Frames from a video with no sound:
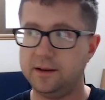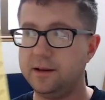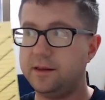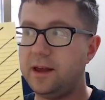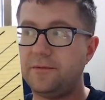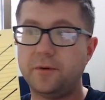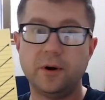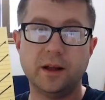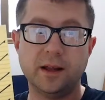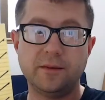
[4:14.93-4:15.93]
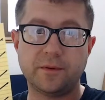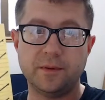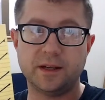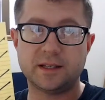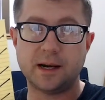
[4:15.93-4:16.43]
they foil it from
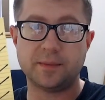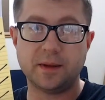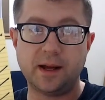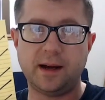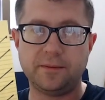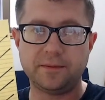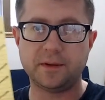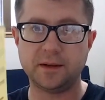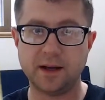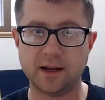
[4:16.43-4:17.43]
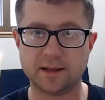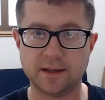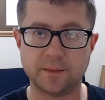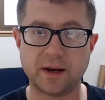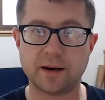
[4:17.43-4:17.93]
the top left to
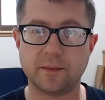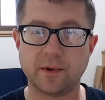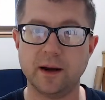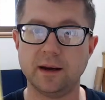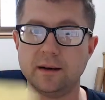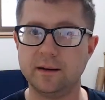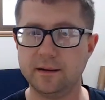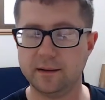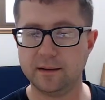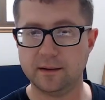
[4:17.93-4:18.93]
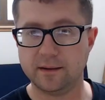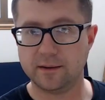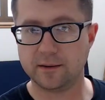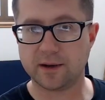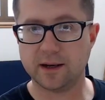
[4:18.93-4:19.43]
the bottom right.
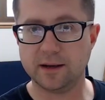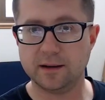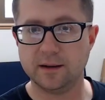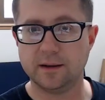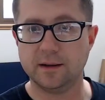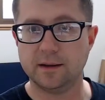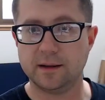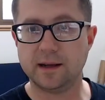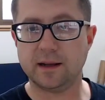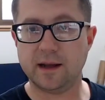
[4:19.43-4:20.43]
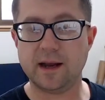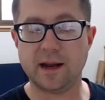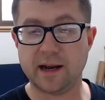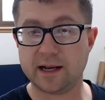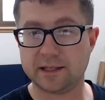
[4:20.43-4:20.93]
Okay?
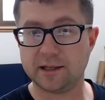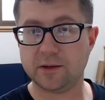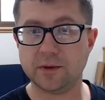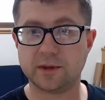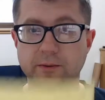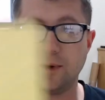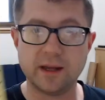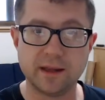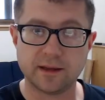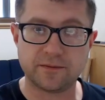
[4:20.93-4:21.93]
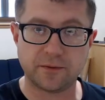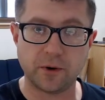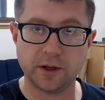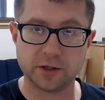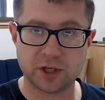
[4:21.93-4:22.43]
It has to do with the way that the
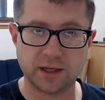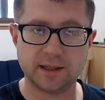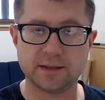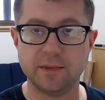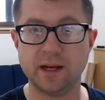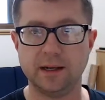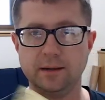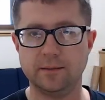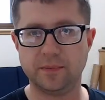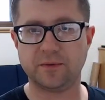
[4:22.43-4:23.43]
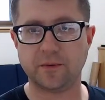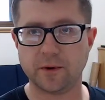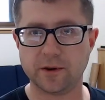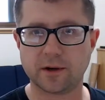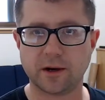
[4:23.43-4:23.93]
foil sheet is made
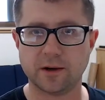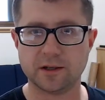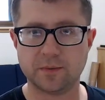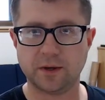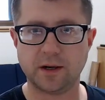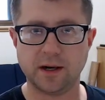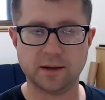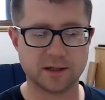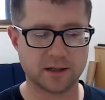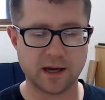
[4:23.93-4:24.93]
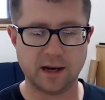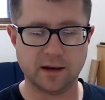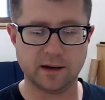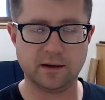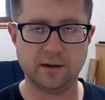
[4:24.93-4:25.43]
before the card is put on it. Because again, I'm
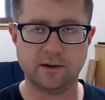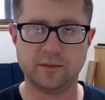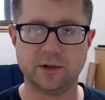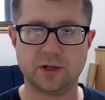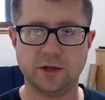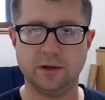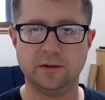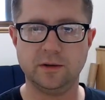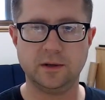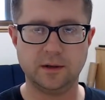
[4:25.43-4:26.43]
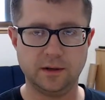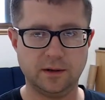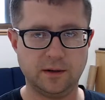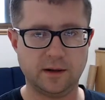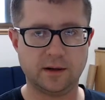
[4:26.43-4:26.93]
going to show you.
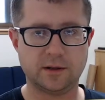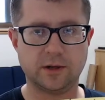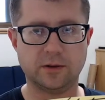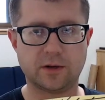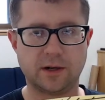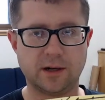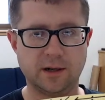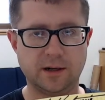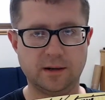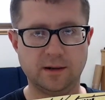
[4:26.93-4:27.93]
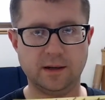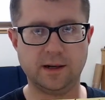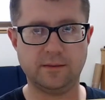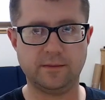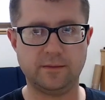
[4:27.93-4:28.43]
Turn the card.
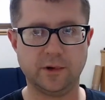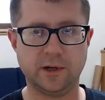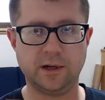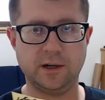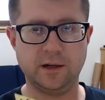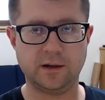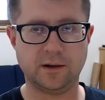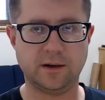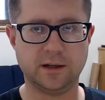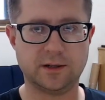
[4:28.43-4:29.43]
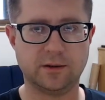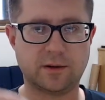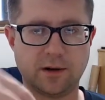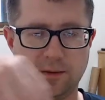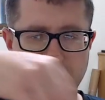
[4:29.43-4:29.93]
Yep, we're good. All right, turn the
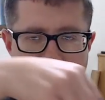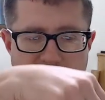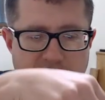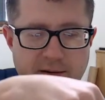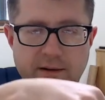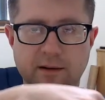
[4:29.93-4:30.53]
card upside down.